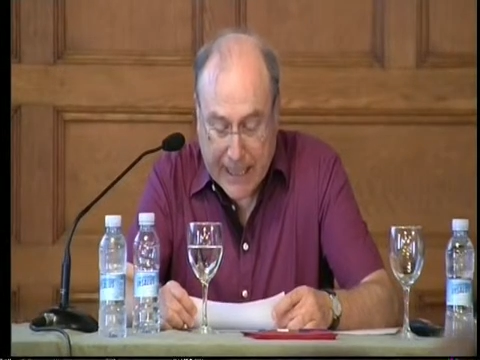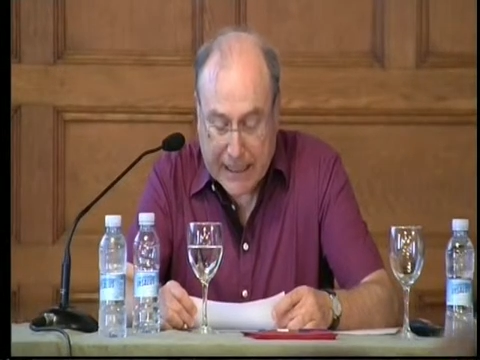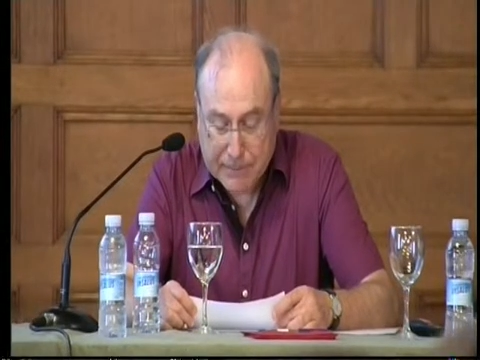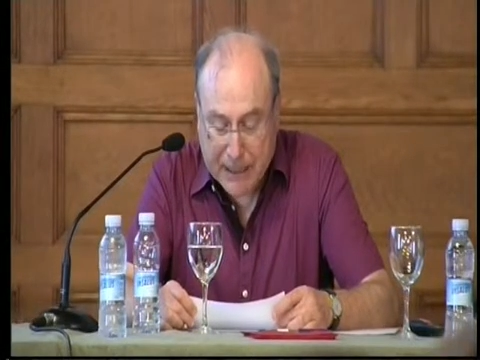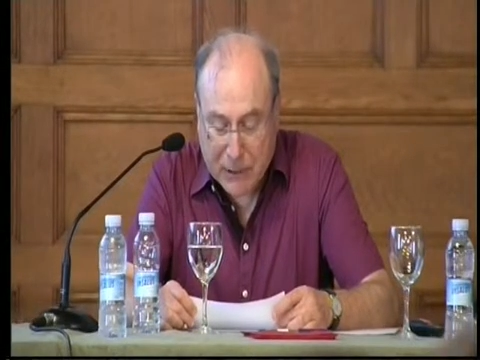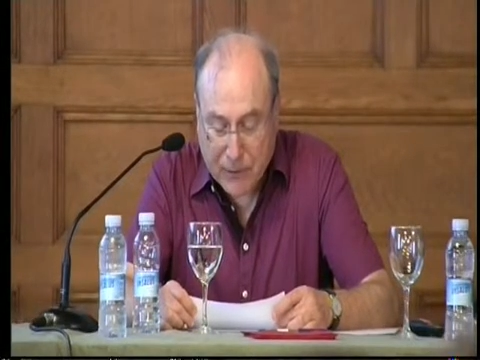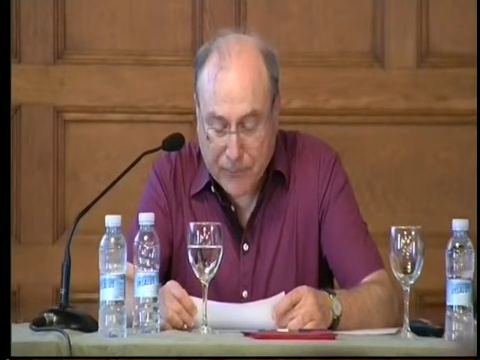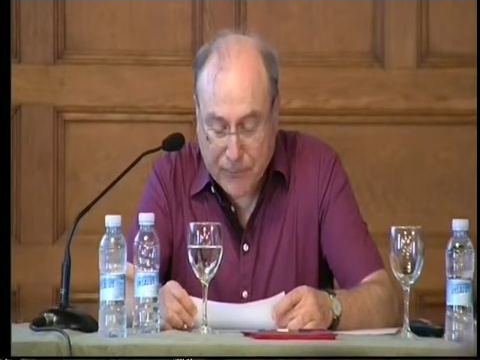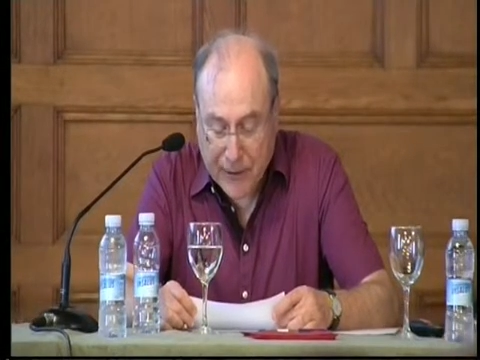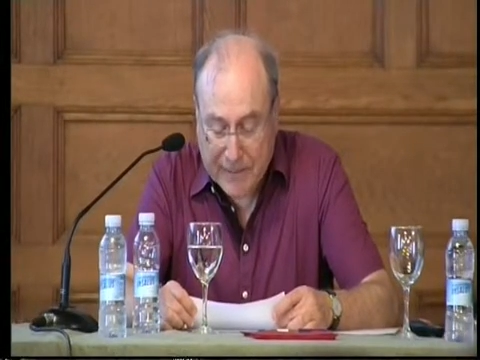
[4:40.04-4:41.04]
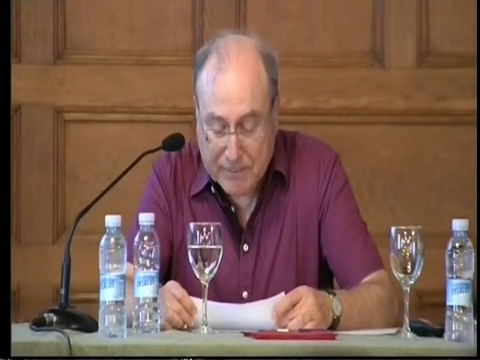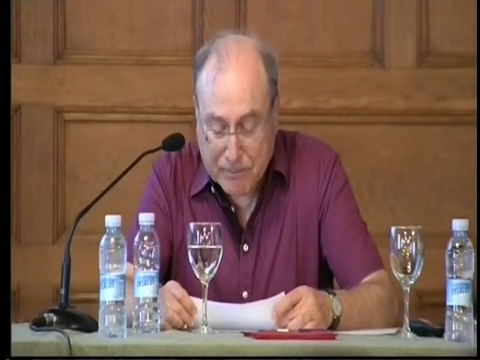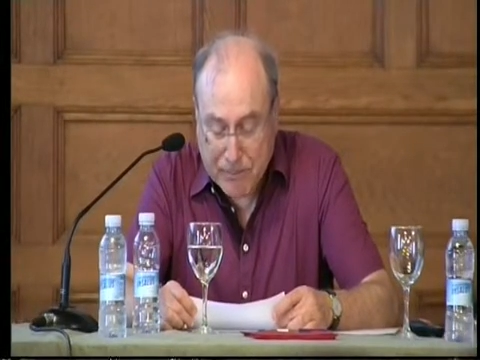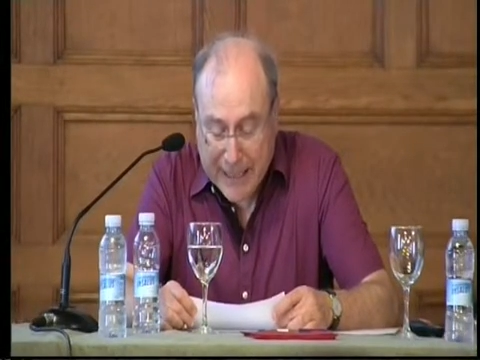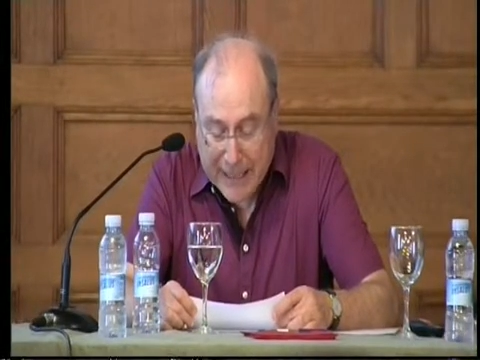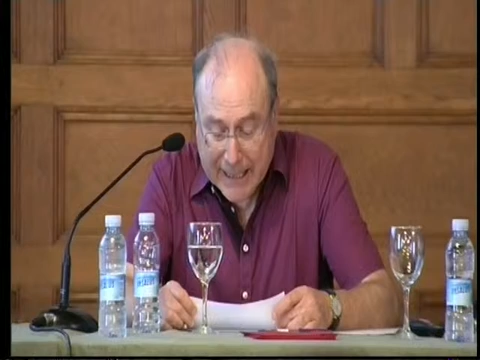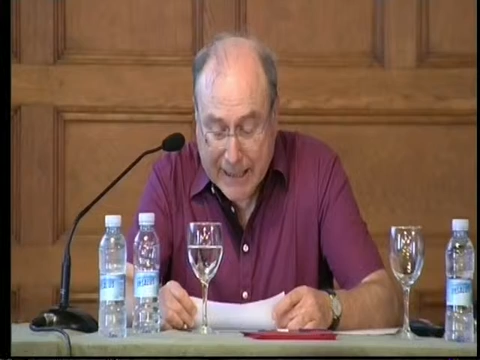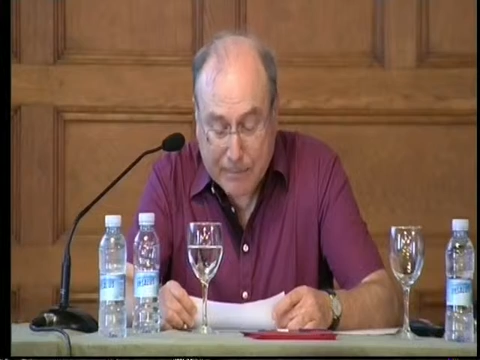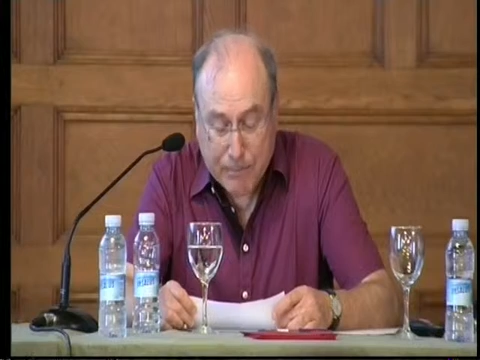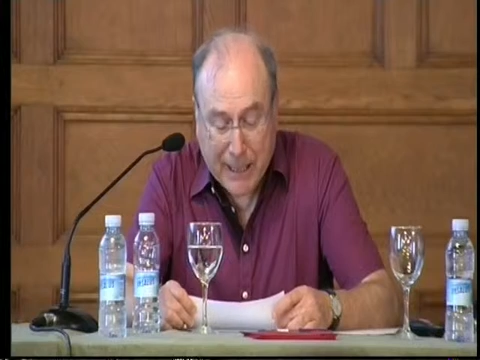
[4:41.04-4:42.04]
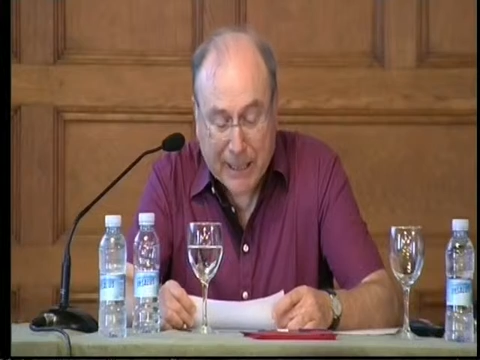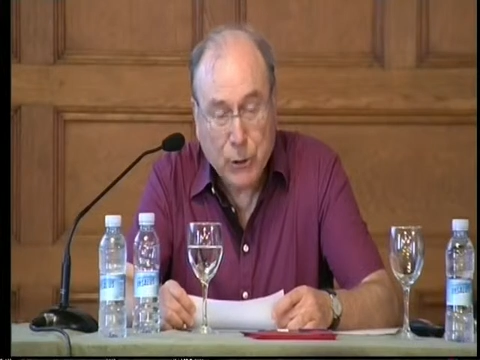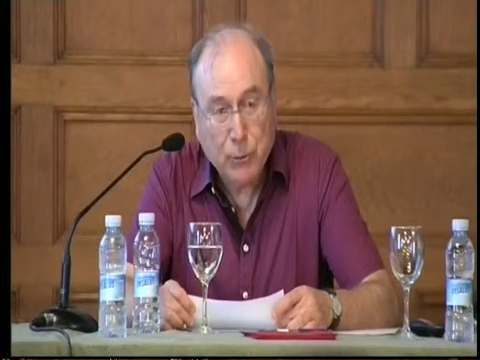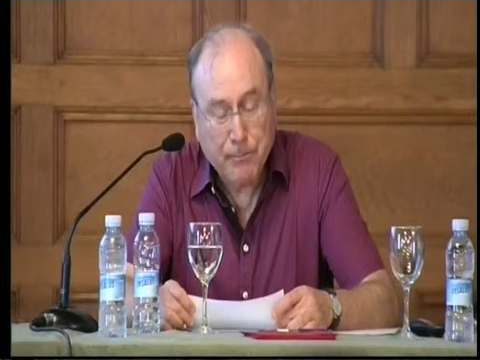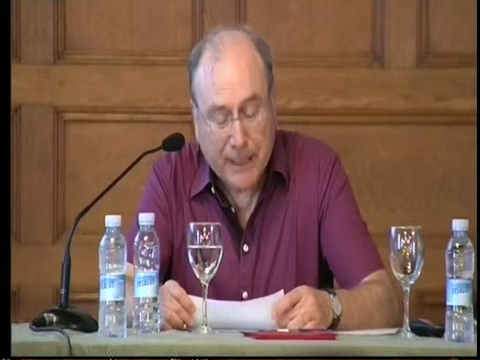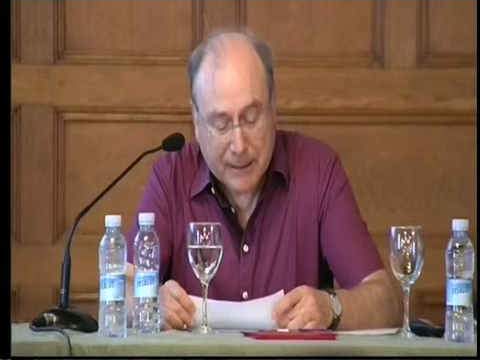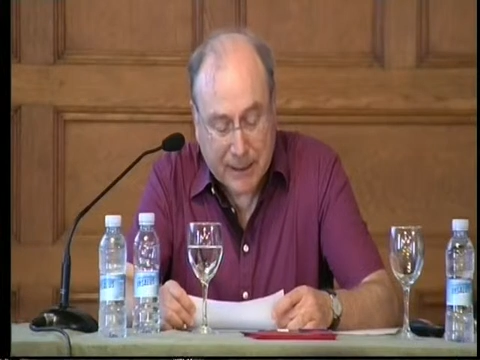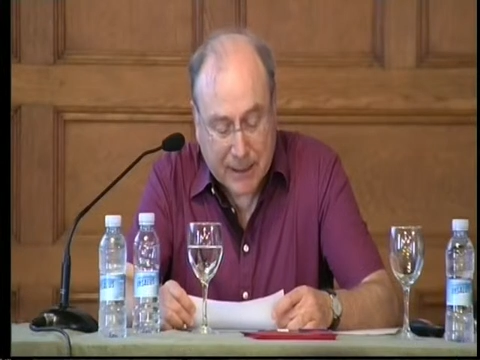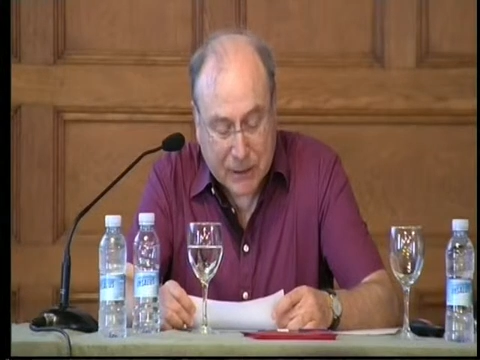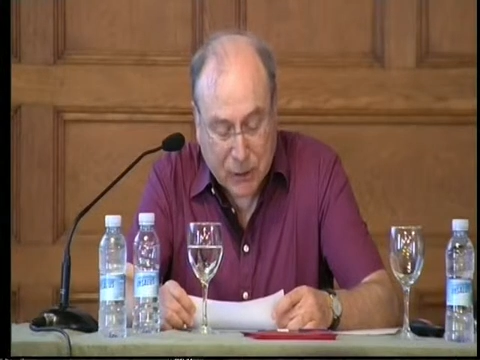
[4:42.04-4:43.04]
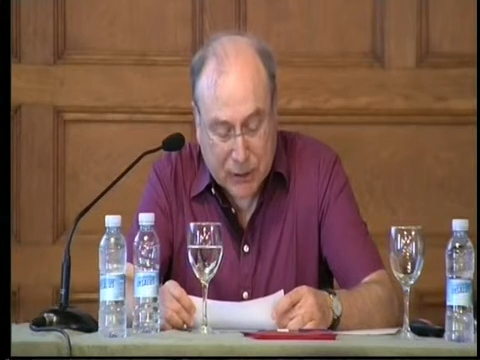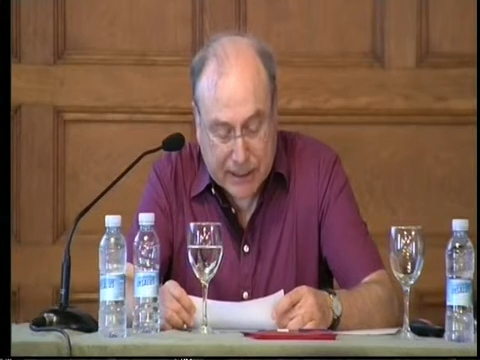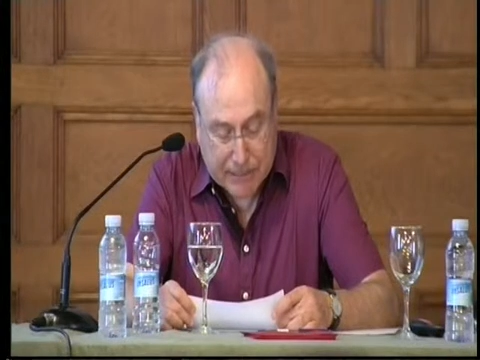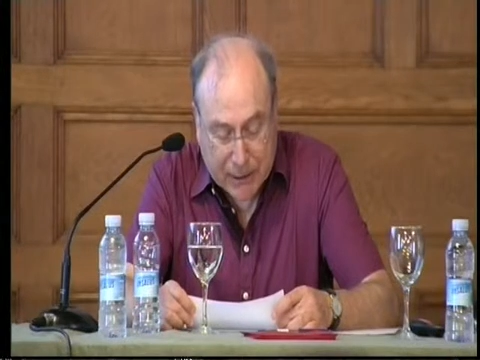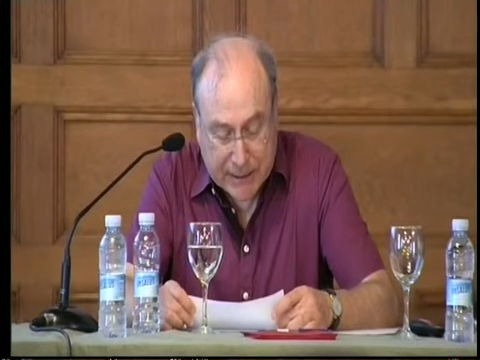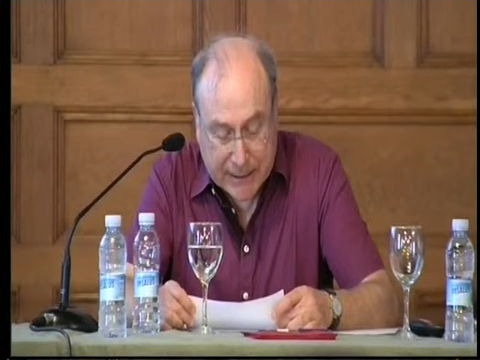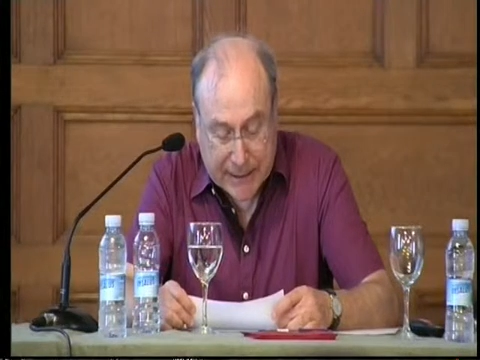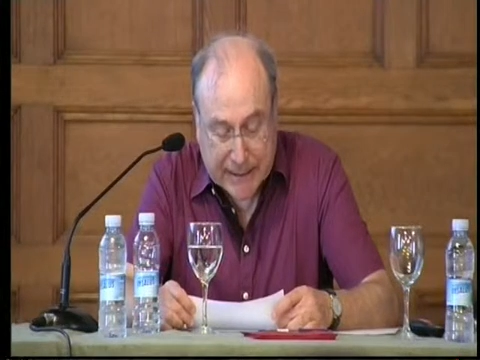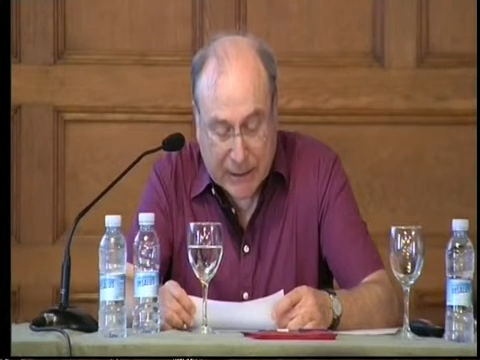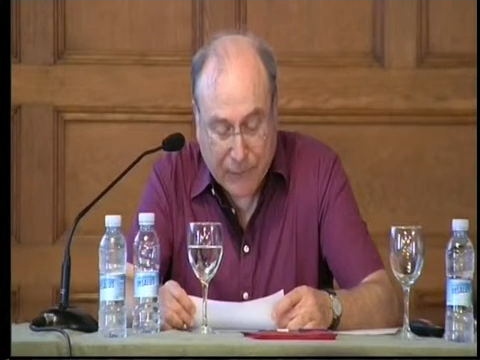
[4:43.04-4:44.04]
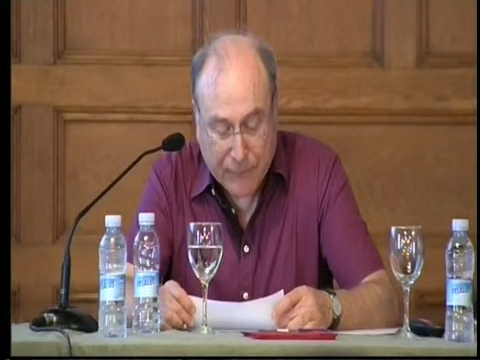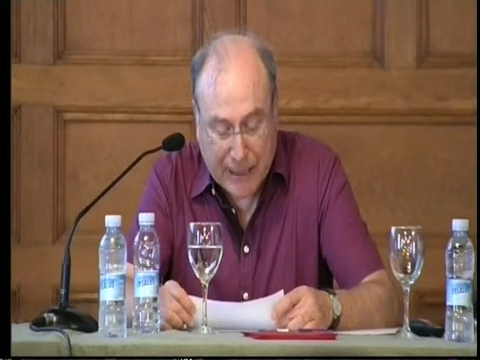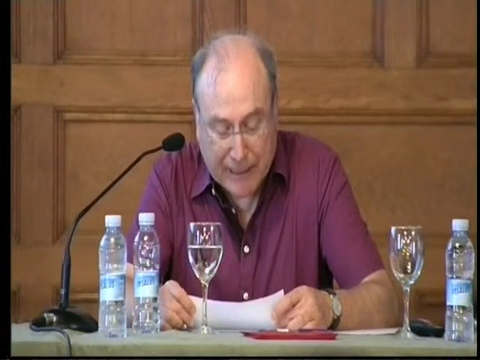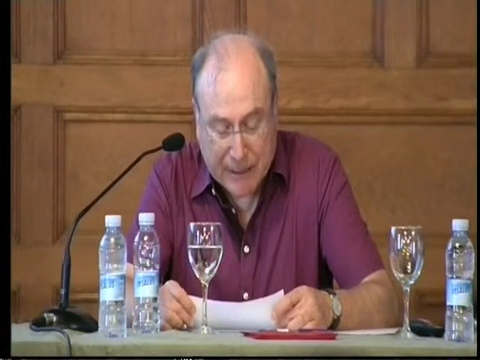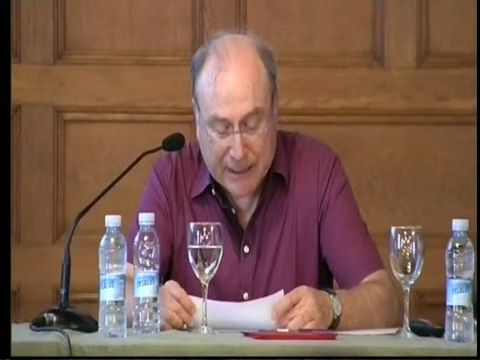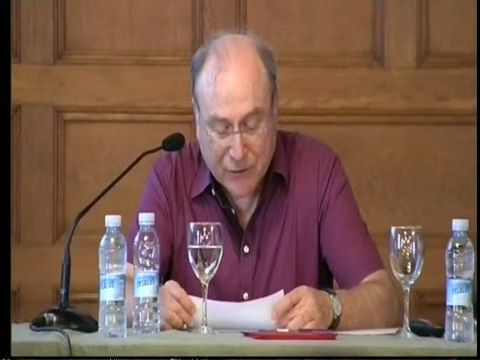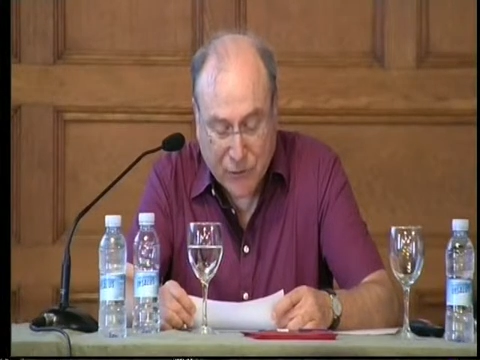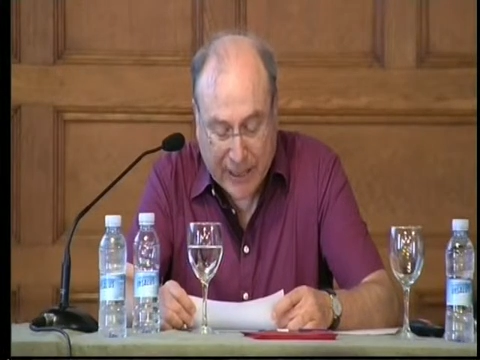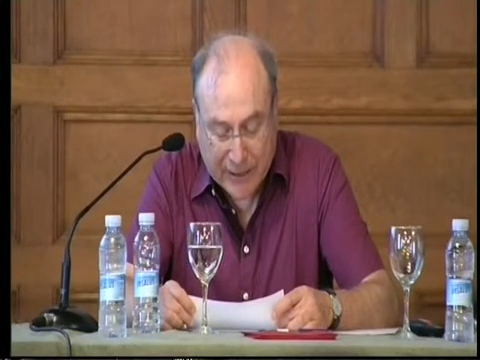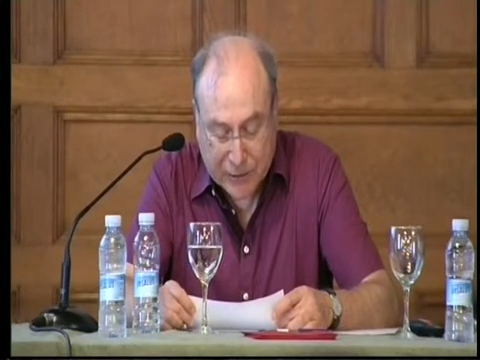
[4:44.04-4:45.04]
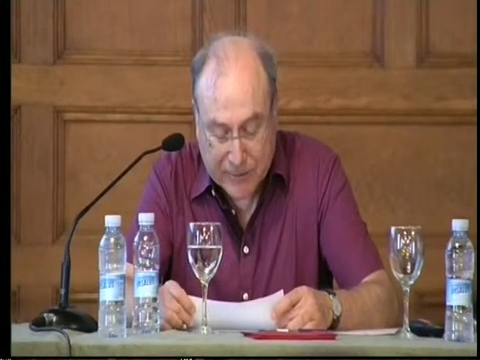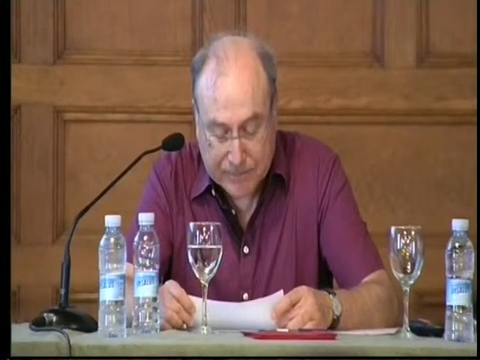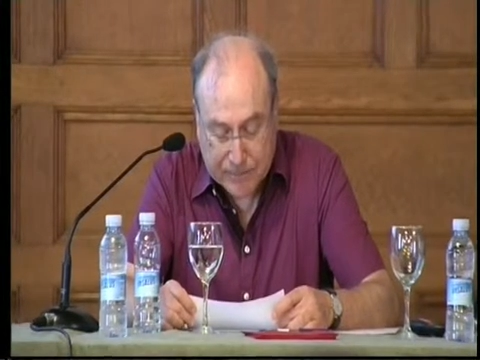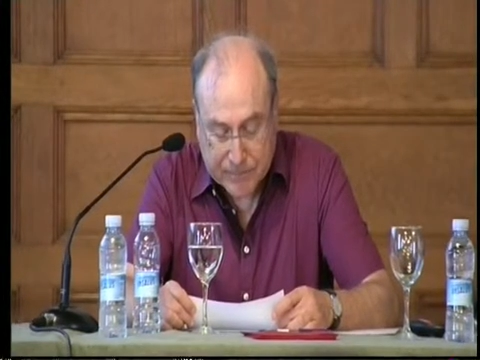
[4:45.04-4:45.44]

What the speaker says: had been confirmed merely by numerical correspondence of a limited range.